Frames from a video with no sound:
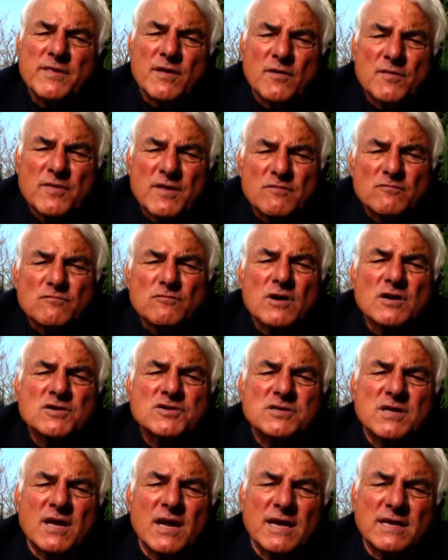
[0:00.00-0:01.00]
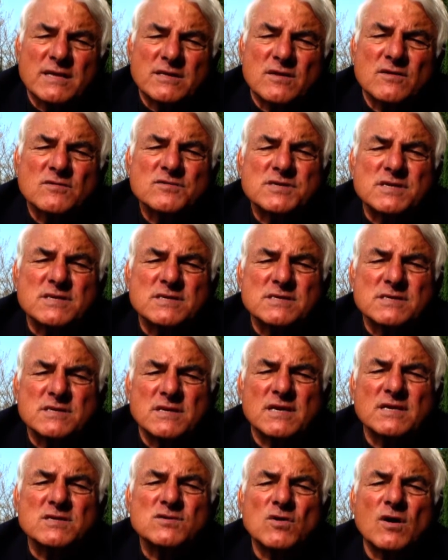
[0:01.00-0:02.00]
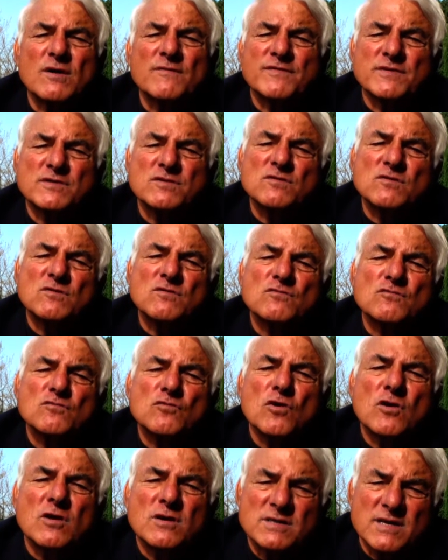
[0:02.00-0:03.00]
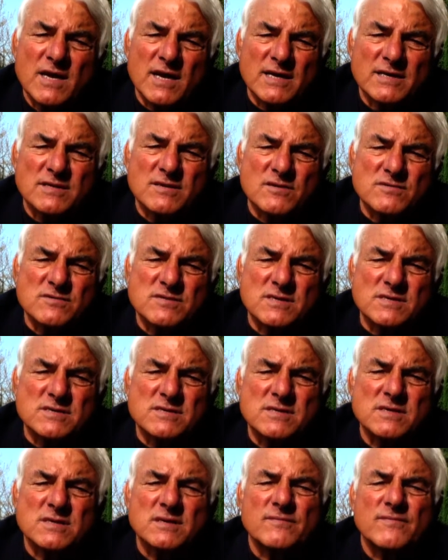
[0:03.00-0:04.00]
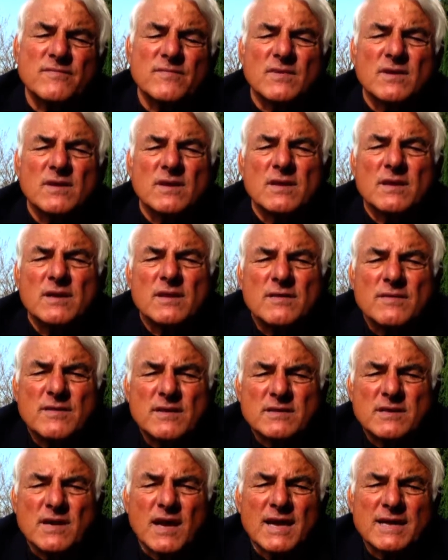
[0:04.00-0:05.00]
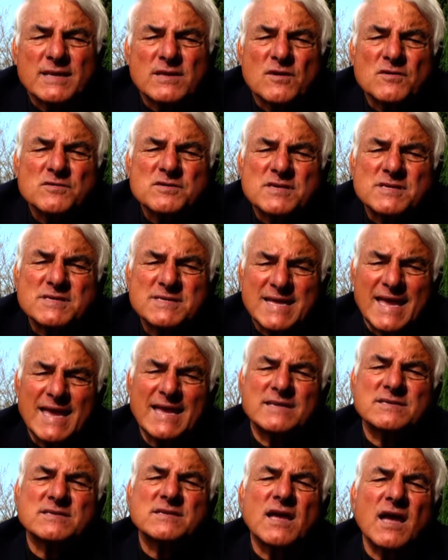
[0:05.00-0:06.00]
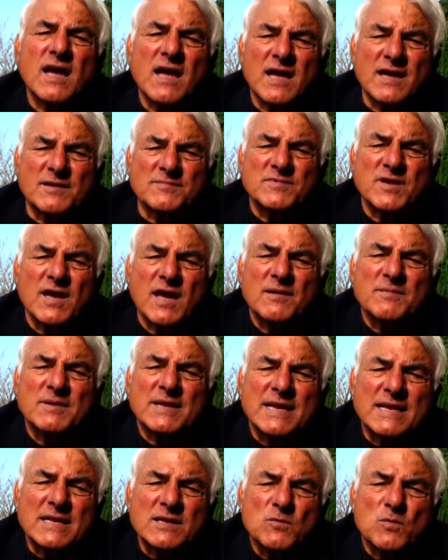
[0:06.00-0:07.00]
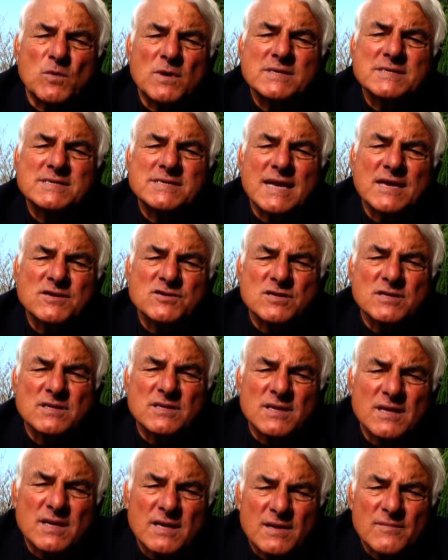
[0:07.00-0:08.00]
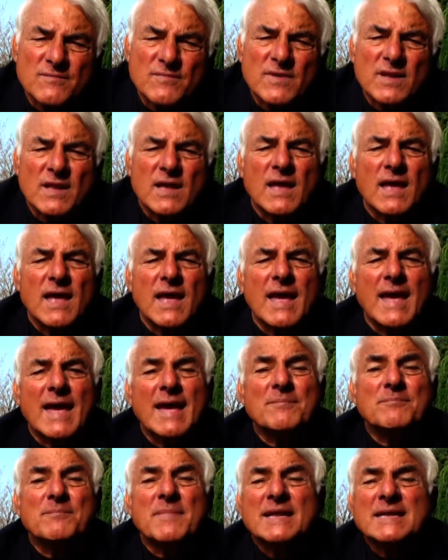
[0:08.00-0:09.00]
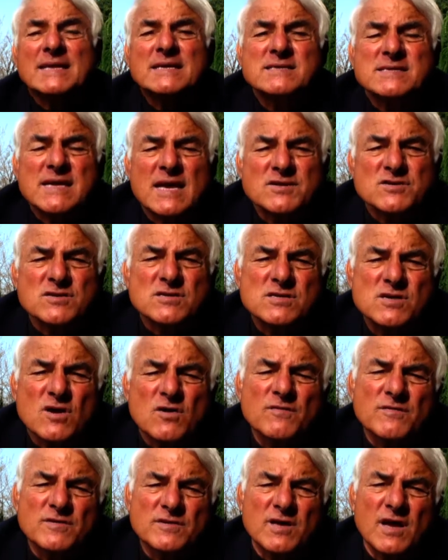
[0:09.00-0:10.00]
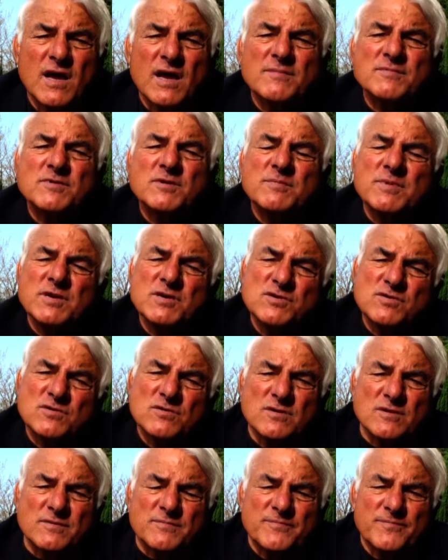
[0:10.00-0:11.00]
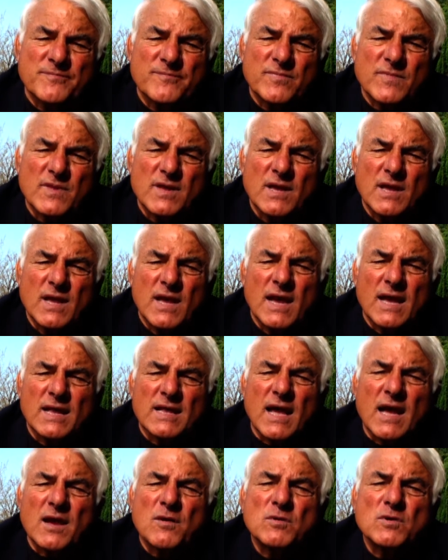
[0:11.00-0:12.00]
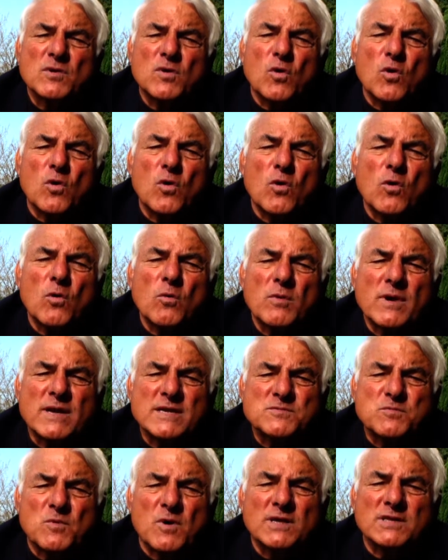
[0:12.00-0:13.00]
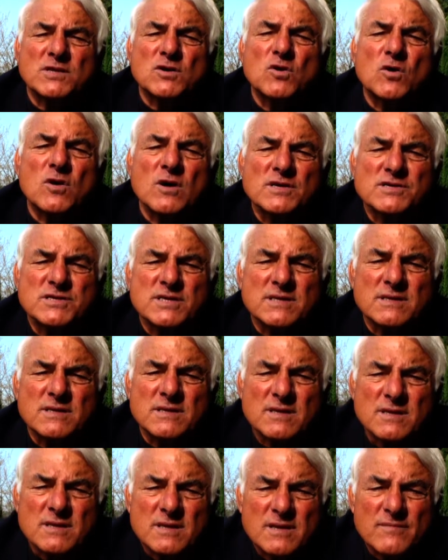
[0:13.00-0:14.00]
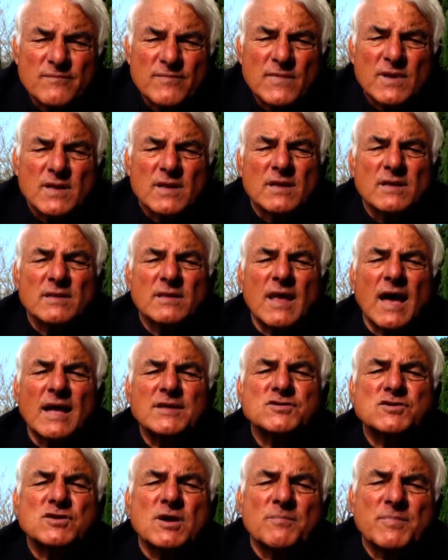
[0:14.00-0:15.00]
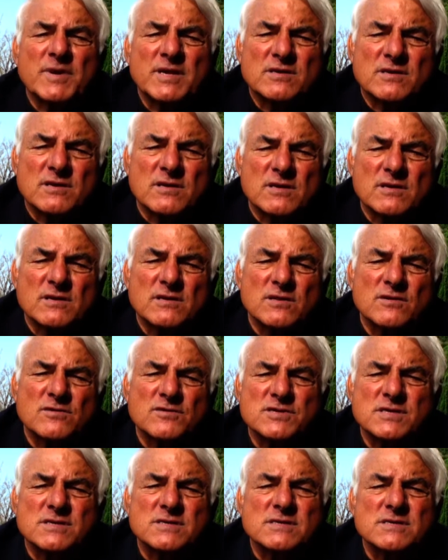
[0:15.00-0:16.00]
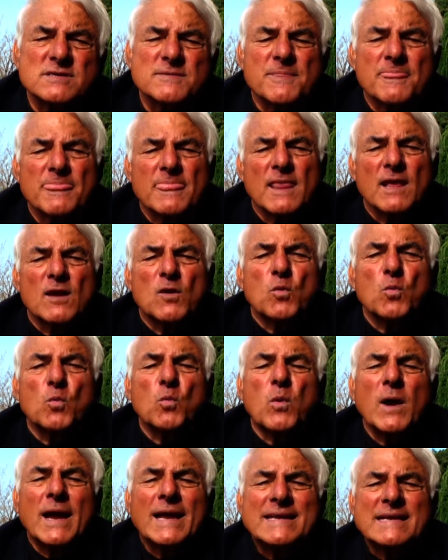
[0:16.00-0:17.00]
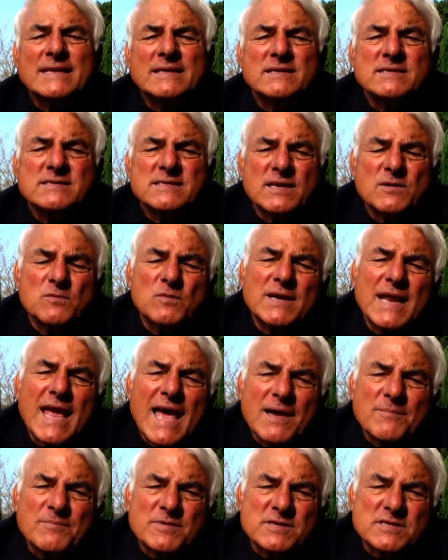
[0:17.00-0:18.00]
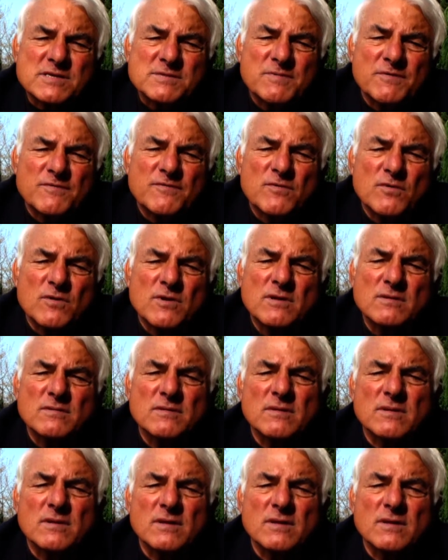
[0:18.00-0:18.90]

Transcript: though, that rush diagnosis is often wrong diagnosis. The diagnosis takes time in any one session, and many sessions over time, to be sure. And I would always want caution, not jumping to conclusions, waiting to see what happens before.